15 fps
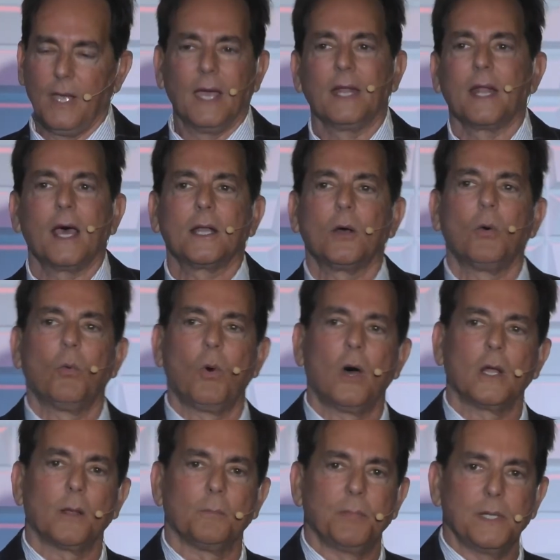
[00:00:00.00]
And I don't
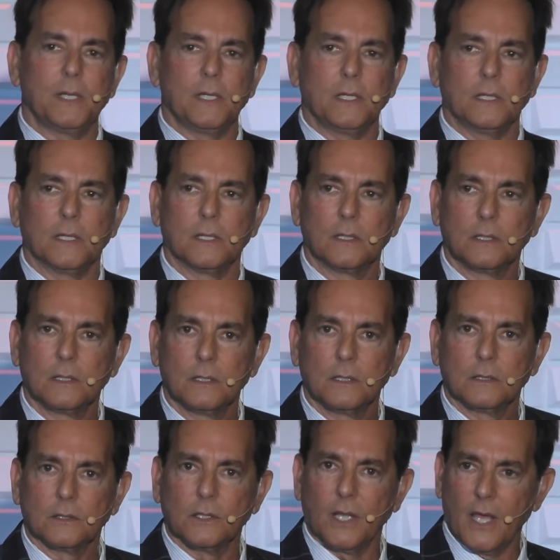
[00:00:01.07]
want to be
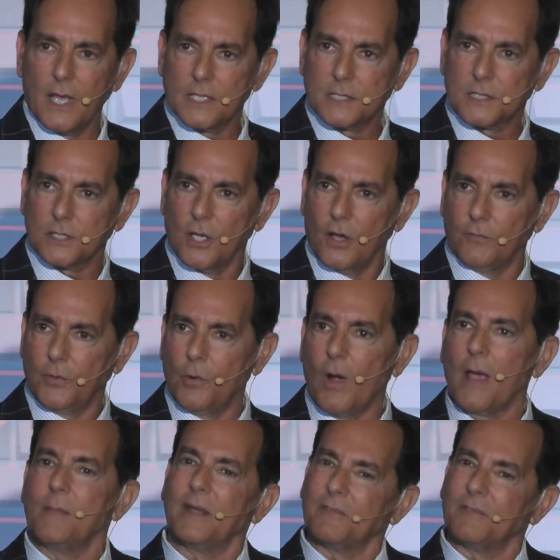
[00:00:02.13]
less of who I am.